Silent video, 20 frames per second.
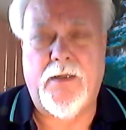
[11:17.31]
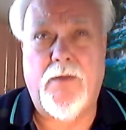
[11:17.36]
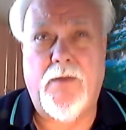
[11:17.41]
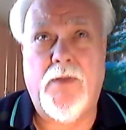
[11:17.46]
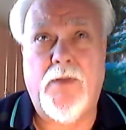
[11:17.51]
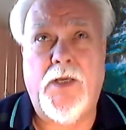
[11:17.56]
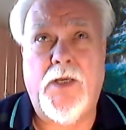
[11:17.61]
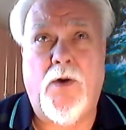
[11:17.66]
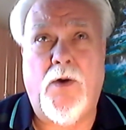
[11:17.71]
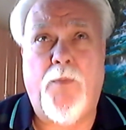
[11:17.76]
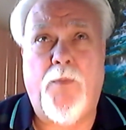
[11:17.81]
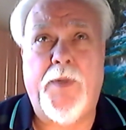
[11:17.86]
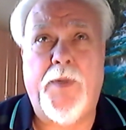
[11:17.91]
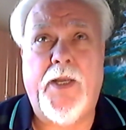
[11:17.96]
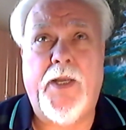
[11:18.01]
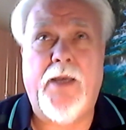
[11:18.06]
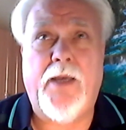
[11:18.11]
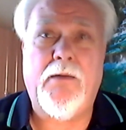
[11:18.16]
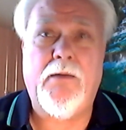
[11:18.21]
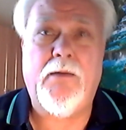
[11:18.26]
The
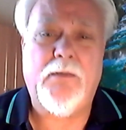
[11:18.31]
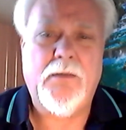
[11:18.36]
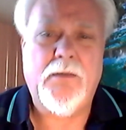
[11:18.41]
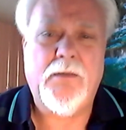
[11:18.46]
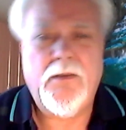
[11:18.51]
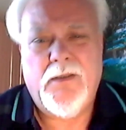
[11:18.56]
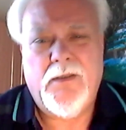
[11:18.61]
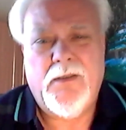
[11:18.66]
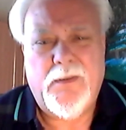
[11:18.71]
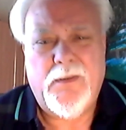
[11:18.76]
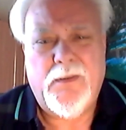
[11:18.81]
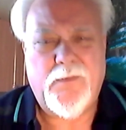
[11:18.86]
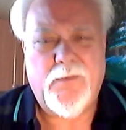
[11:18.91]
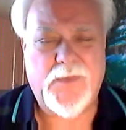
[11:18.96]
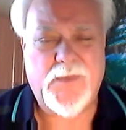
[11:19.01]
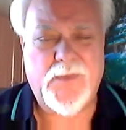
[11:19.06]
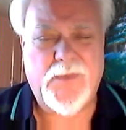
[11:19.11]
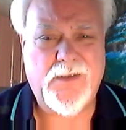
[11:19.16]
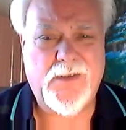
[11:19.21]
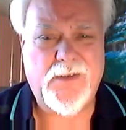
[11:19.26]
opening
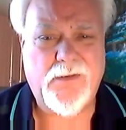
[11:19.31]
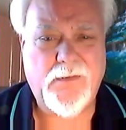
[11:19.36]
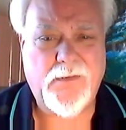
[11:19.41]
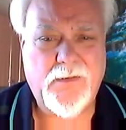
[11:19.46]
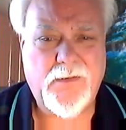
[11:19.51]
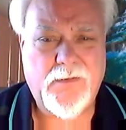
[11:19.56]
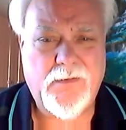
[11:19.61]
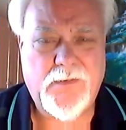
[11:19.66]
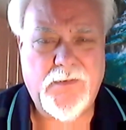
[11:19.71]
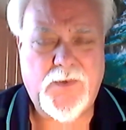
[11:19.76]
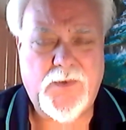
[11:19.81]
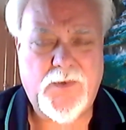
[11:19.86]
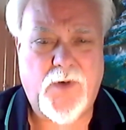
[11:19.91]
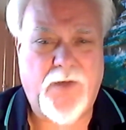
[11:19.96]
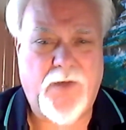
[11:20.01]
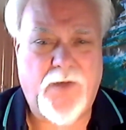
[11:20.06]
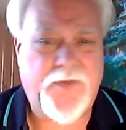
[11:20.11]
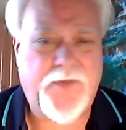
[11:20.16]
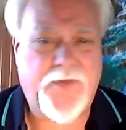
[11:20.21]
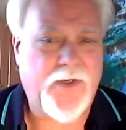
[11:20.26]
uh,
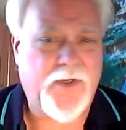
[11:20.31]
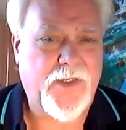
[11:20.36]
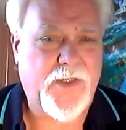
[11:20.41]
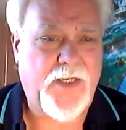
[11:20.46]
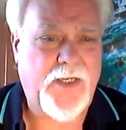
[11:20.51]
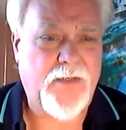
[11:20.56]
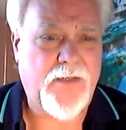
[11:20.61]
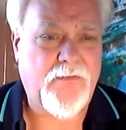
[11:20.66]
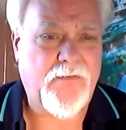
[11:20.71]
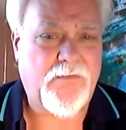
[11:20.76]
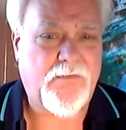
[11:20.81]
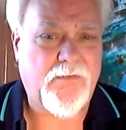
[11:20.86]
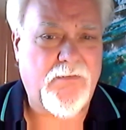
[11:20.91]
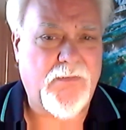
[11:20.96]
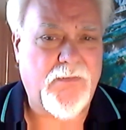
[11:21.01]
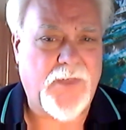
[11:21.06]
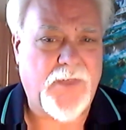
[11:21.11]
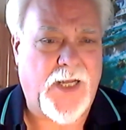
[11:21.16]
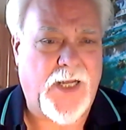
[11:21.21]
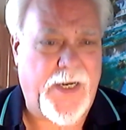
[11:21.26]
12, 13
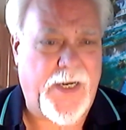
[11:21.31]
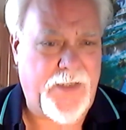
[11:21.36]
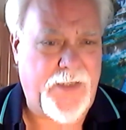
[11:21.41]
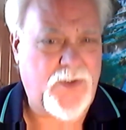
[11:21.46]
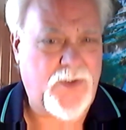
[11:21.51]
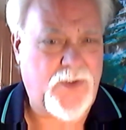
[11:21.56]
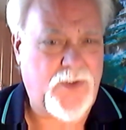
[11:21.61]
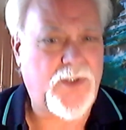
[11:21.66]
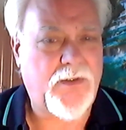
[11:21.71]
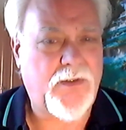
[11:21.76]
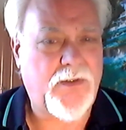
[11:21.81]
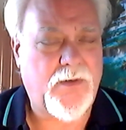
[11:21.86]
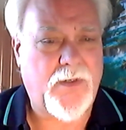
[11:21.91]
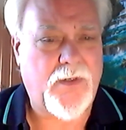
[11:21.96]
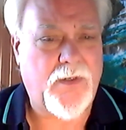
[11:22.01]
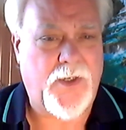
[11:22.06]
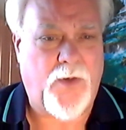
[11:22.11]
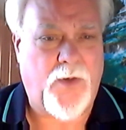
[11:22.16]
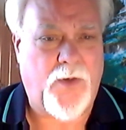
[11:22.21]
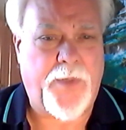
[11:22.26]
lines,
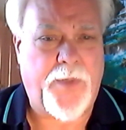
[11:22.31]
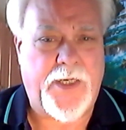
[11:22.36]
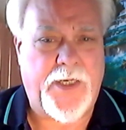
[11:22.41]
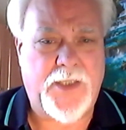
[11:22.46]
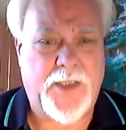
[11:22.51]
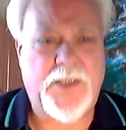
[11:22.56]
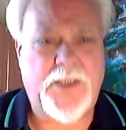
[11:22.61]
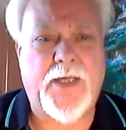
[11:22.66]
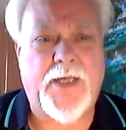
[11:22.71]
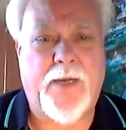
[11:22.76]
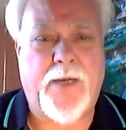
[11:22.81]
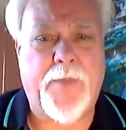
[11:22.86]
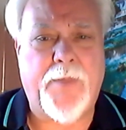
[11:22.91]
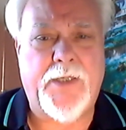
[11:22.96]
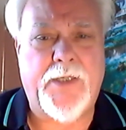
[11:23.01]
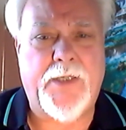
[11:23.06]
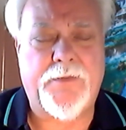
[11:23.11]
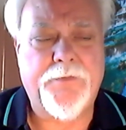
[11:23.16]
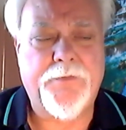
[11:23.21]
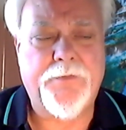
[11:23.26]
the opening
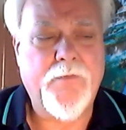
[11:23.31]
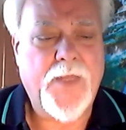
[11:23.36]
segment